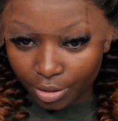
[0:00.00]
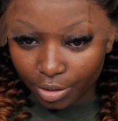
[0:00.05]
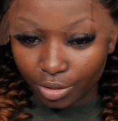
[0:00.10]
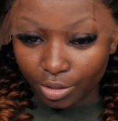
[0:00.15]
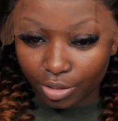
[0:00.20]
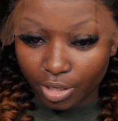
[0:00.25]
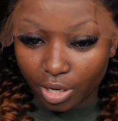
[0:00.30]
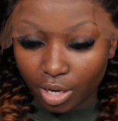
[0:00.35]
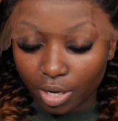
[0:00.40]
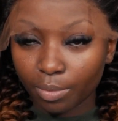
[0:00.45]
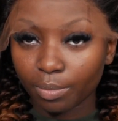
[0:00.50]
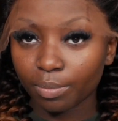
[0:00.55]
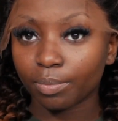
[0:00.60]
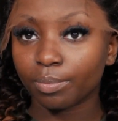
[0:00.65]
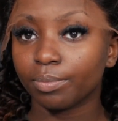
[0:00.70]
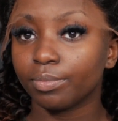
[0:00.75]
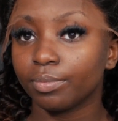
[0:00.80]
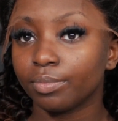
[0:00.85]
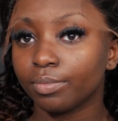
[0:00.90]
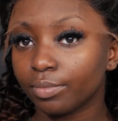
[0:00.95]
So
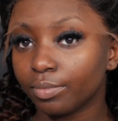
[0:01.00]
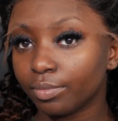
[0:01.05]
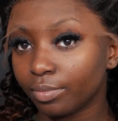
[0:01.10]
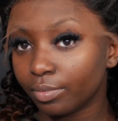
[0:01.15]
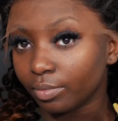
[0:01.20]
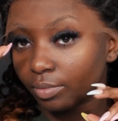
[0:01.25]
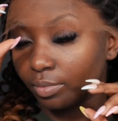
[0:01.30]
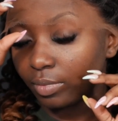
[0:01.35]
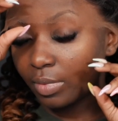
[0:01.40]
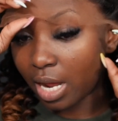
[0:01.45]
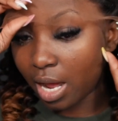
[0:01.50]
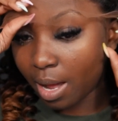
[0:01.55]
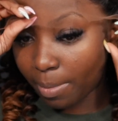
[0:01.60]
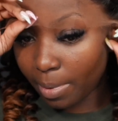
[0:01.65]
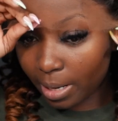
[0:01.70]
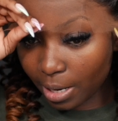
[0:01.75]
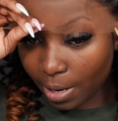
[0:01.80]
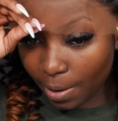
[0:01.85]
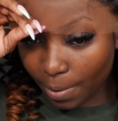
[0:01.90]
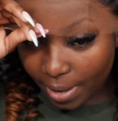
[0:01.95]
now I'm
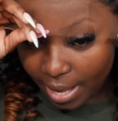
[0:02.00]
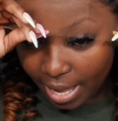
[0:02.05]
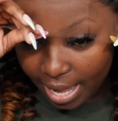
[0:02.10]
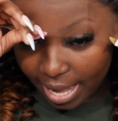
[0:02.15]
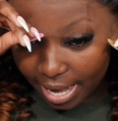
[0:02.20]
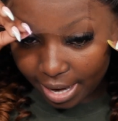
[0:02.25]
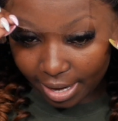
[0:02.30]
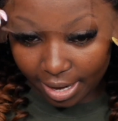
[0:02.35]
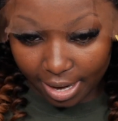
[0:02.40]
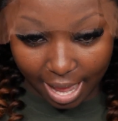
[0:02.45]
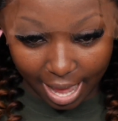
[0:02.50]
gonna go ahead.